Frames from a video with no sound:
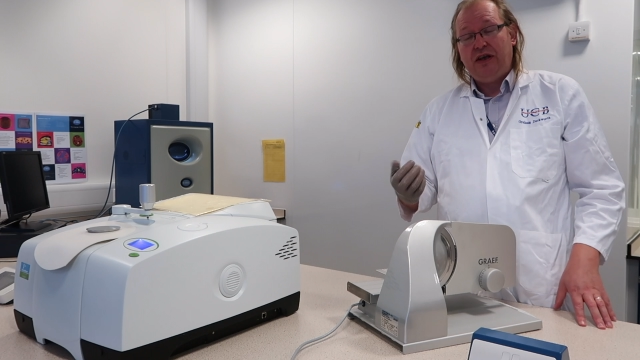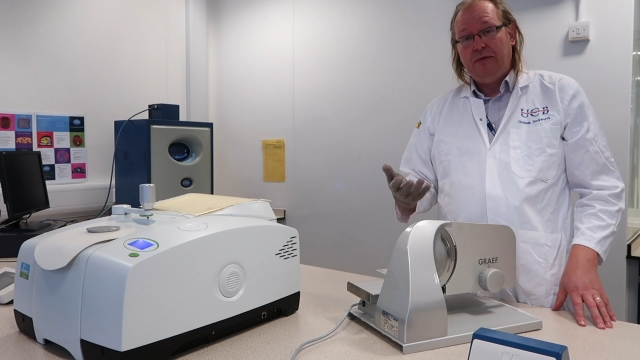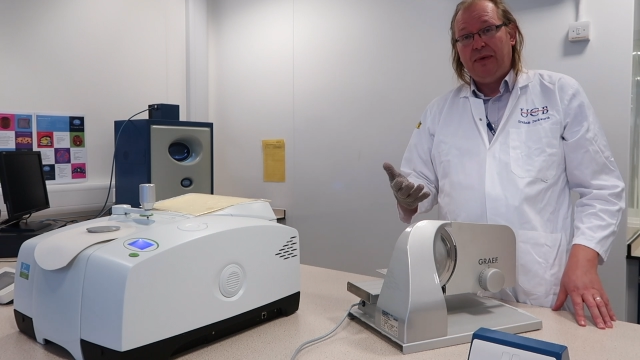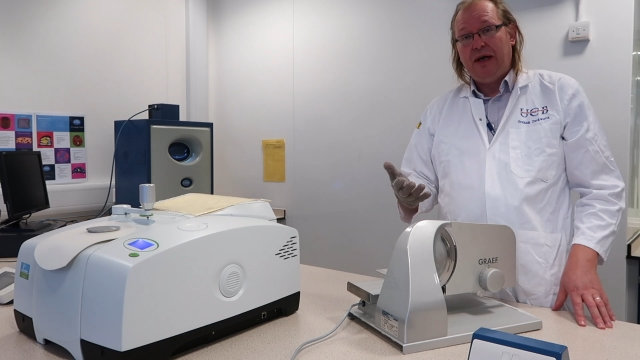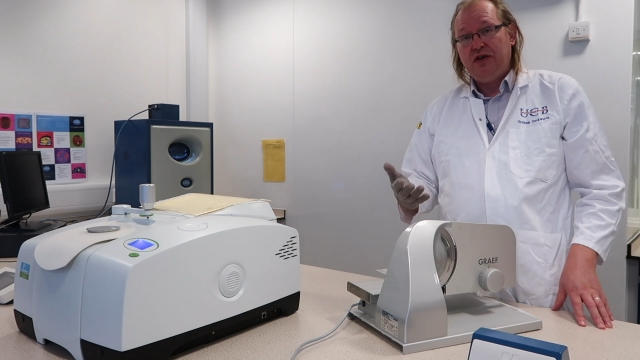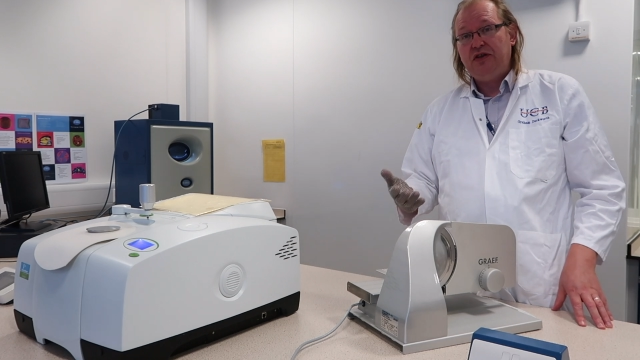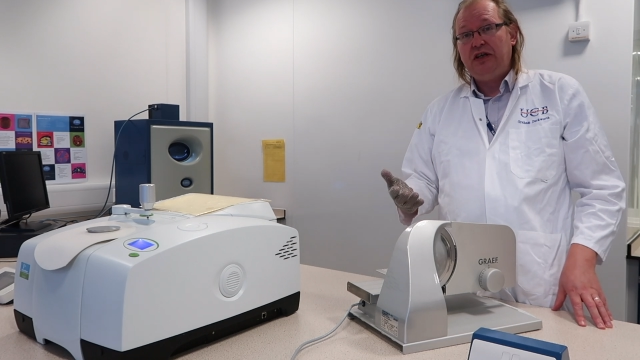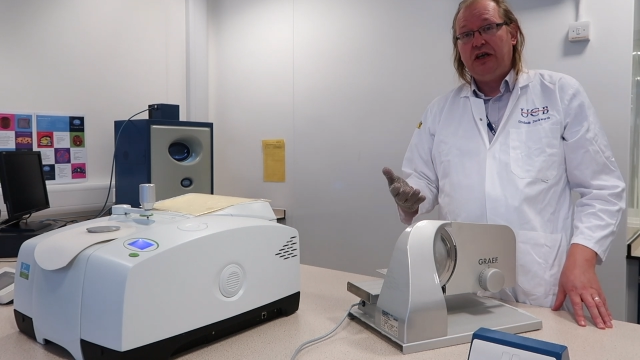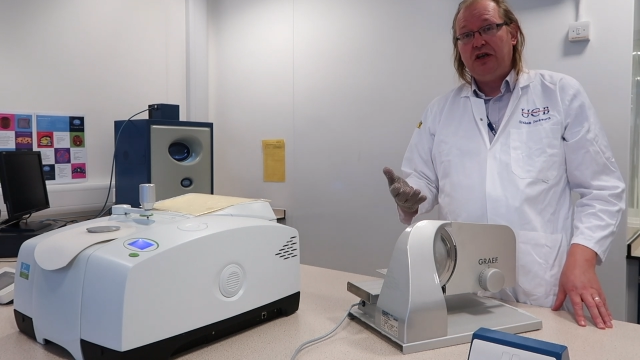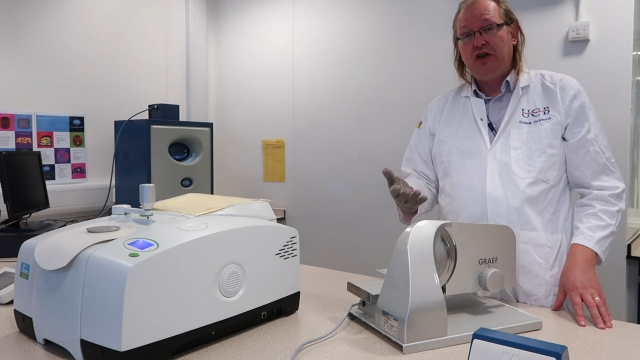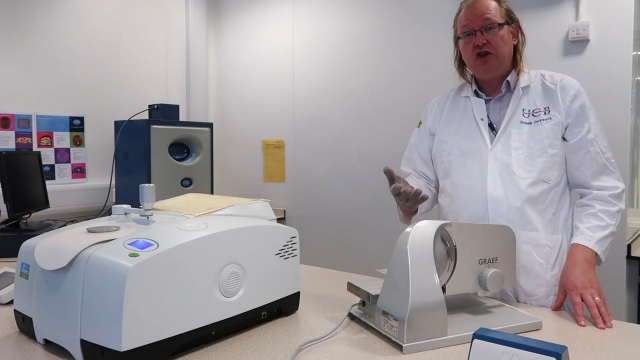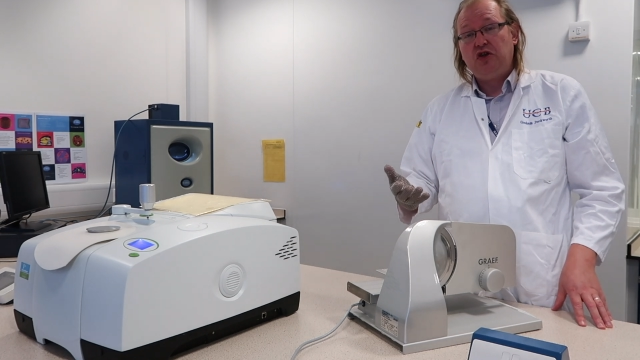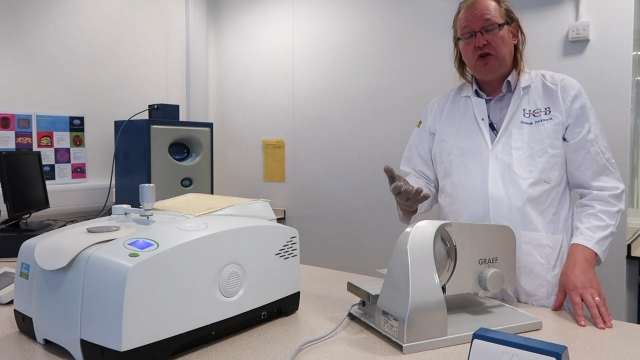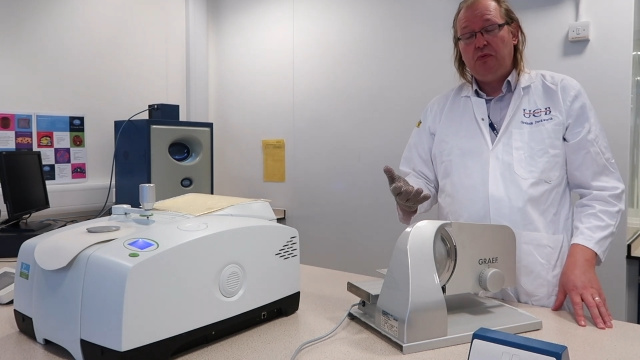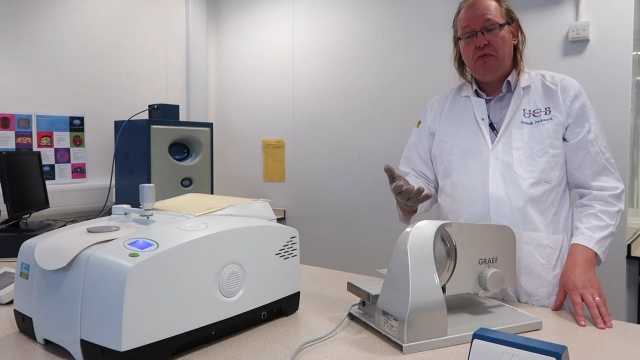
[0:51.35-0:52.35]
you might see at a
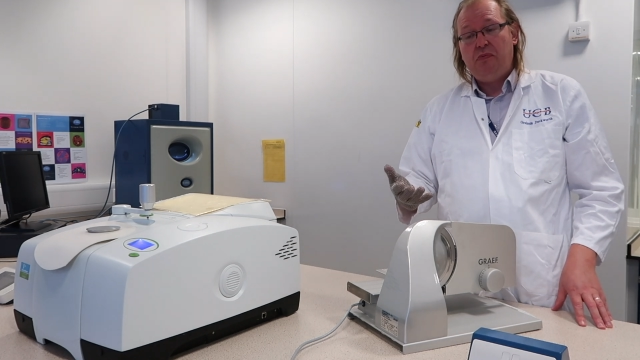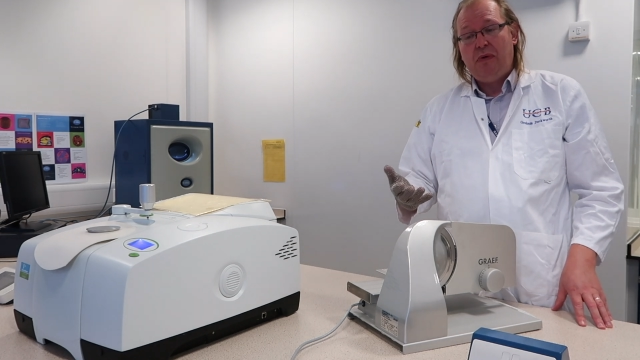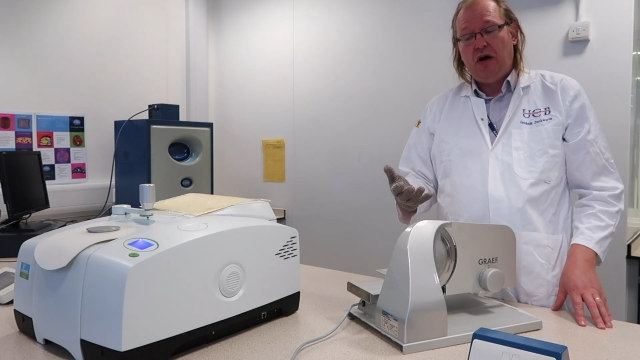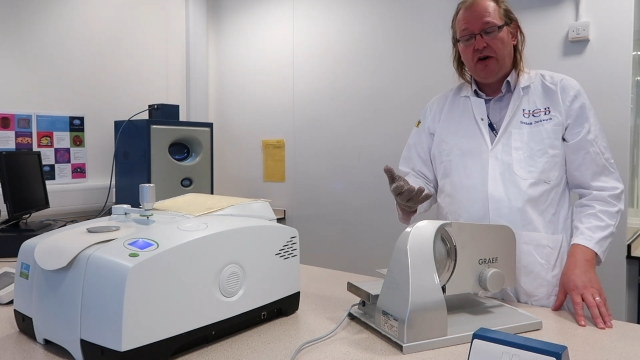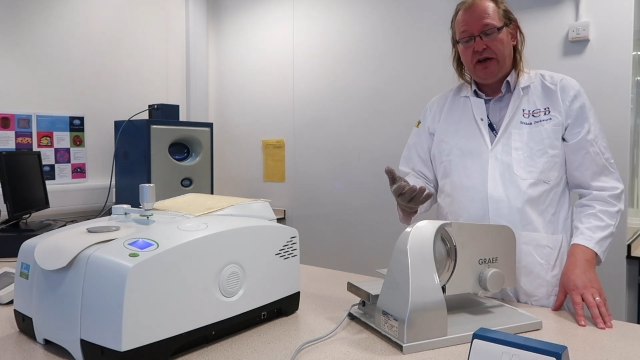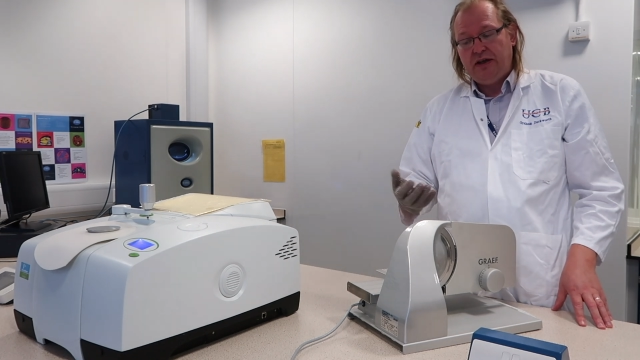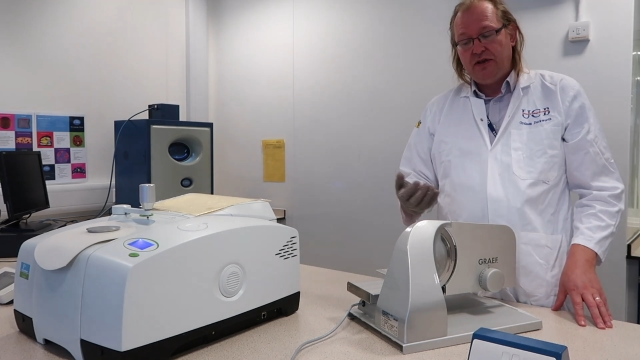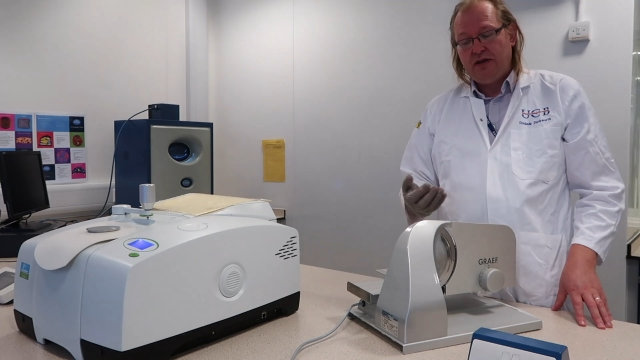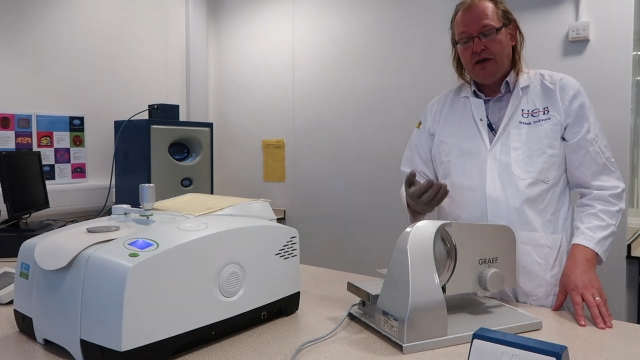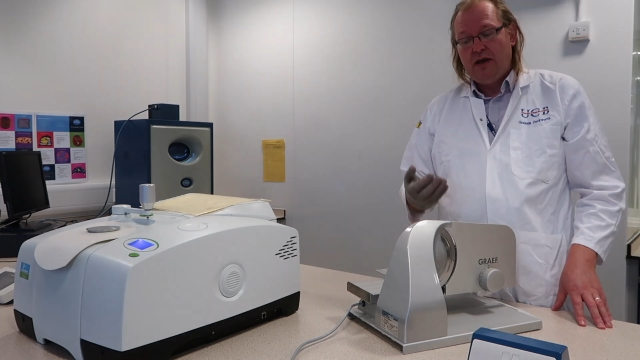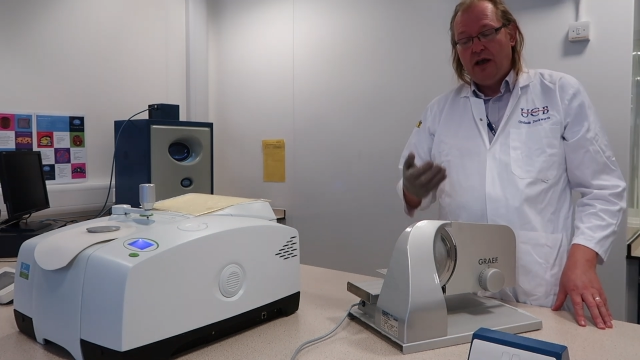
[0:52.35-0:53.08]
supermarket.